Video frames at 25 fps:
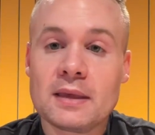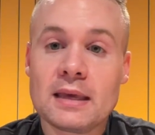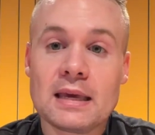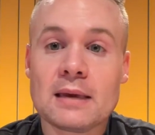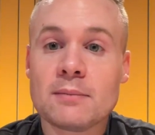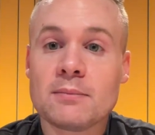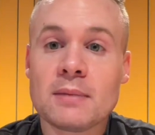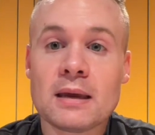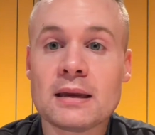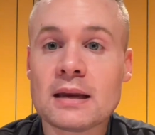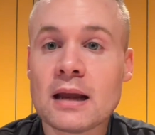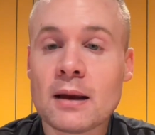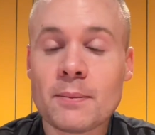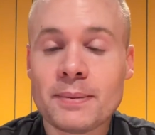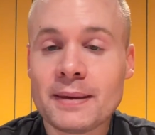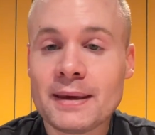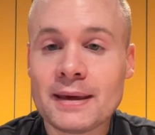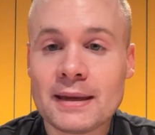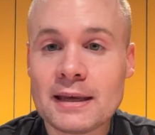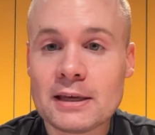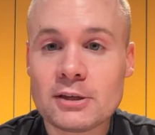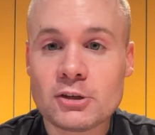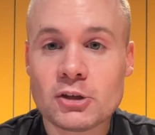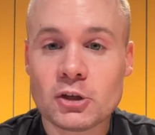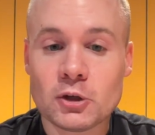It may not be
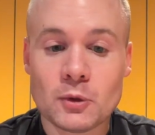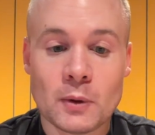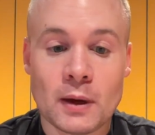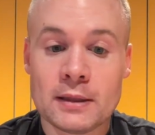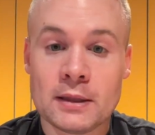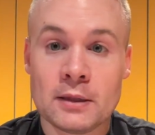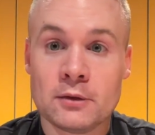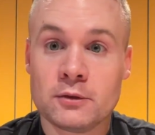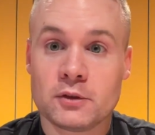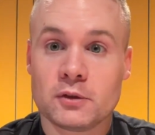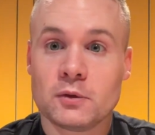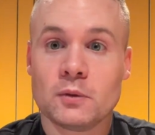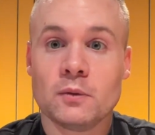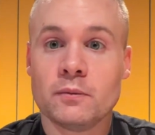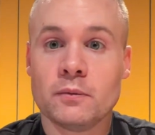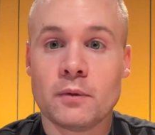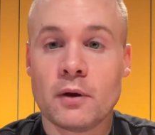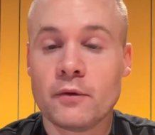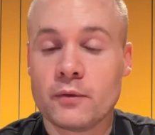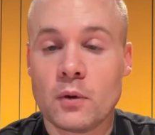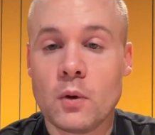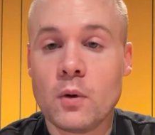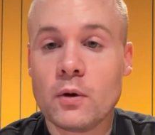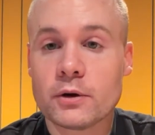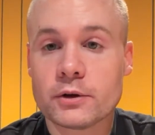an issue. And then so
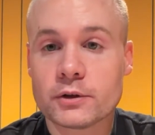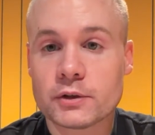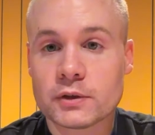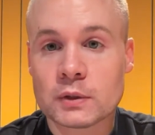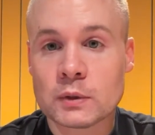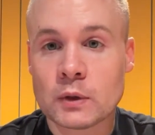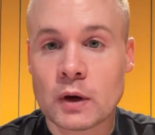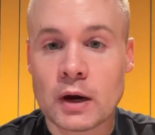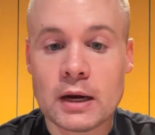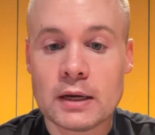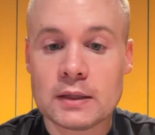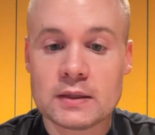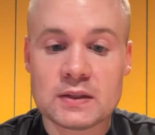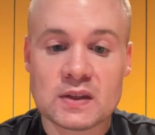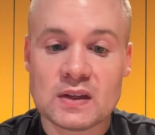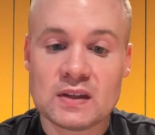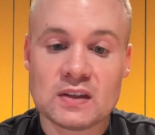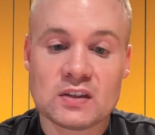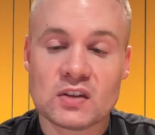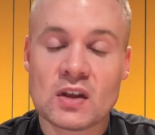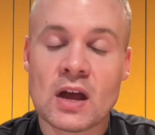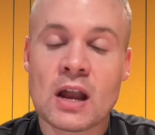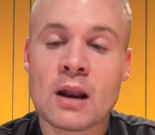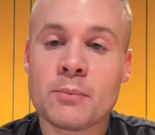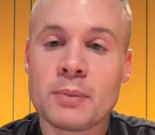of course, right?
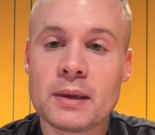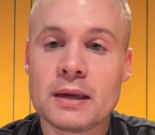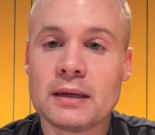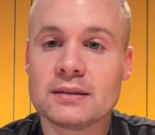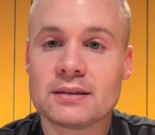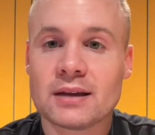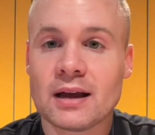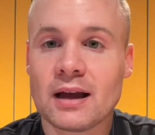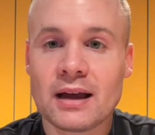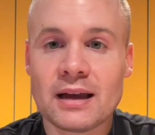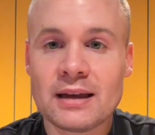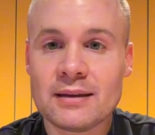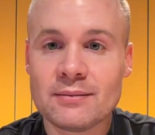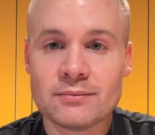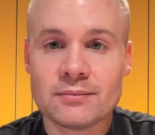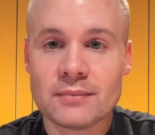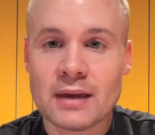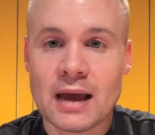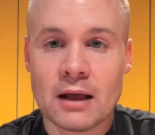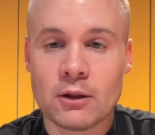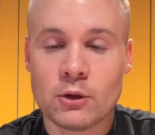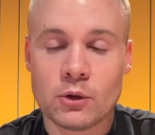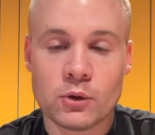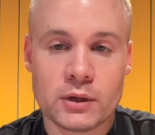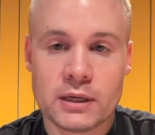It's not a big time
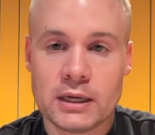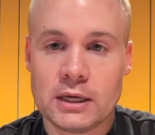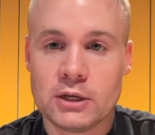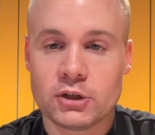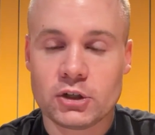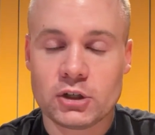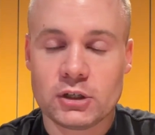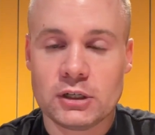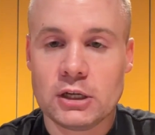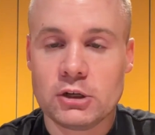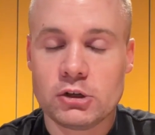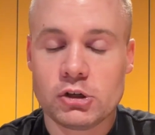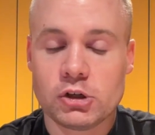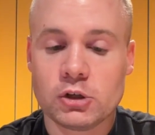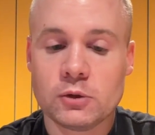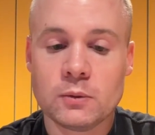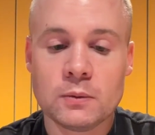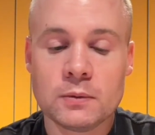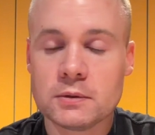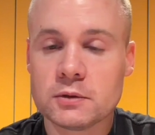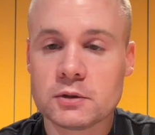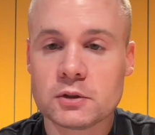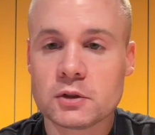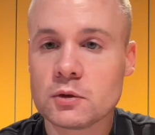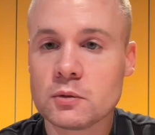allocation issue.
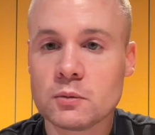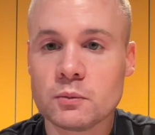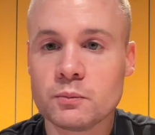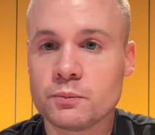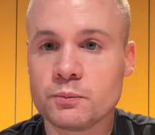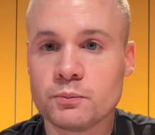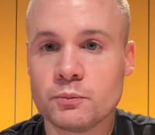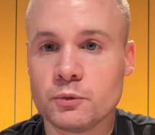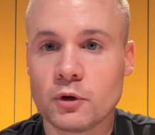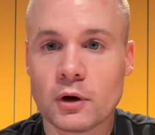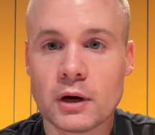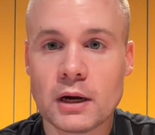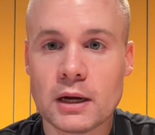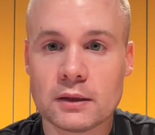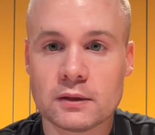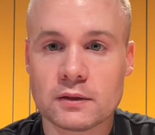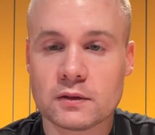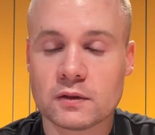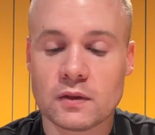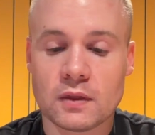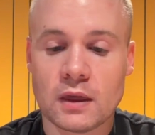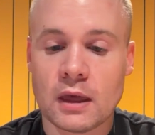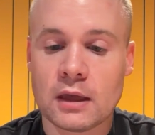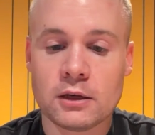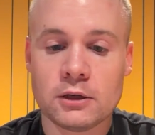And so
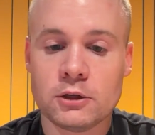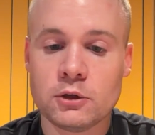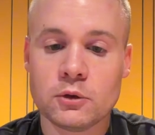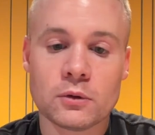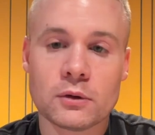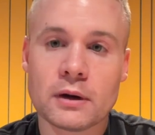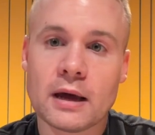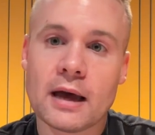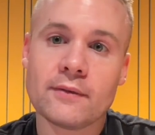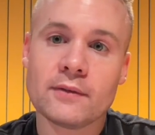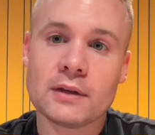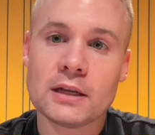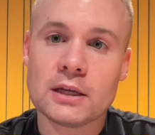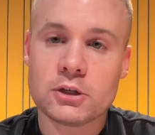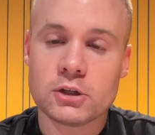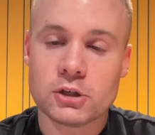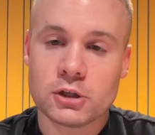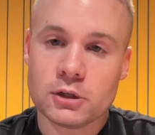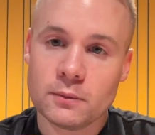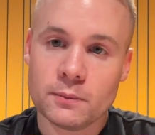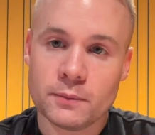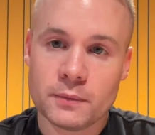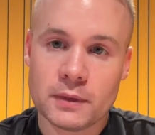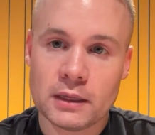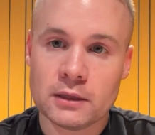great. Then you don't have an
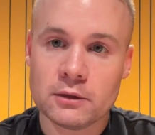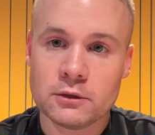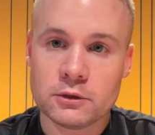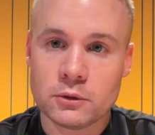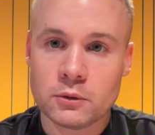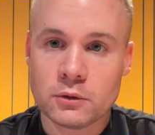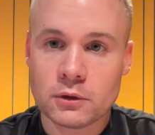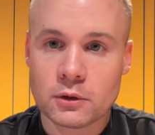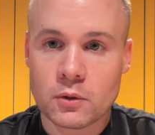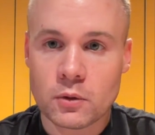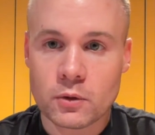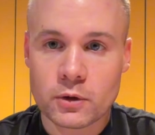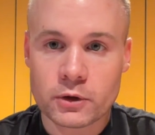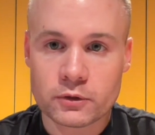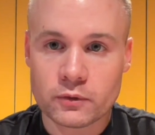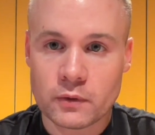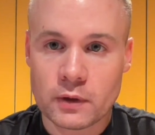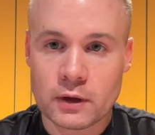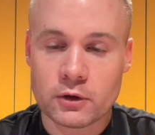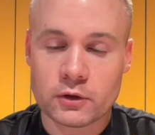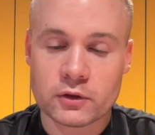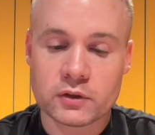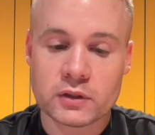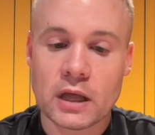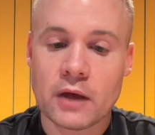issue. Then do the course
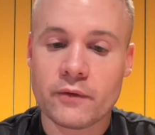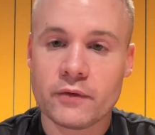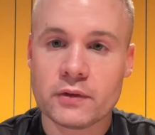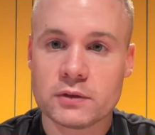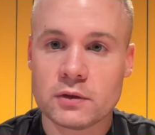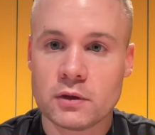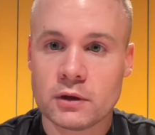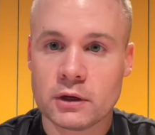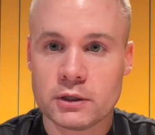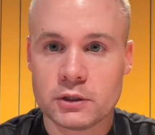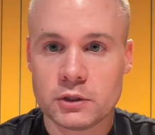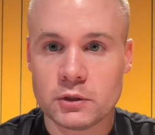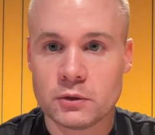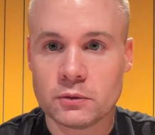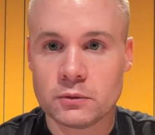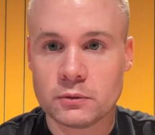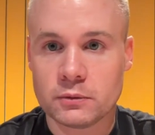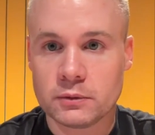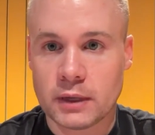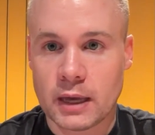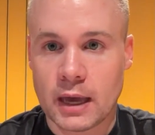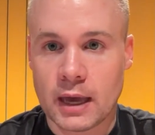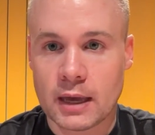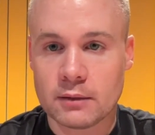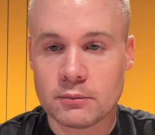rigor stuff as long as you
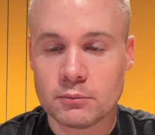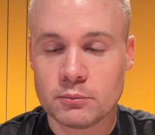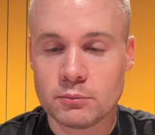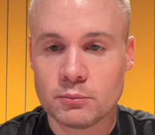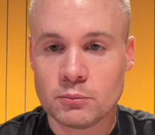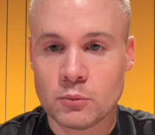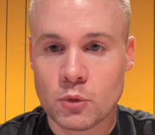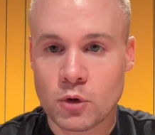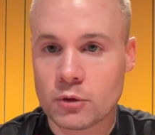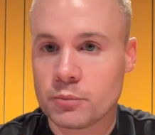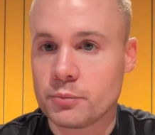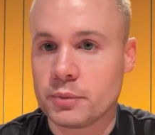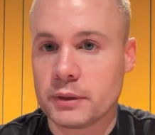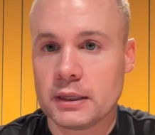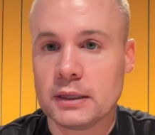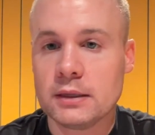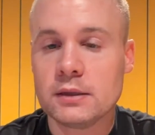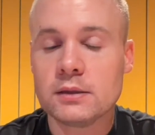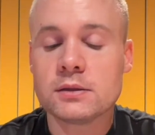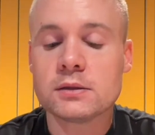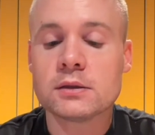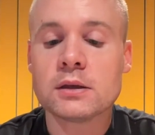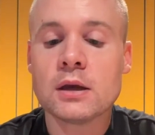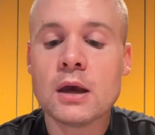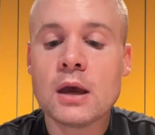don't get more
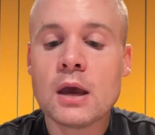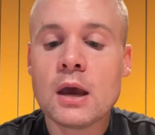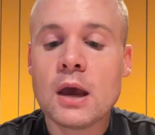B's.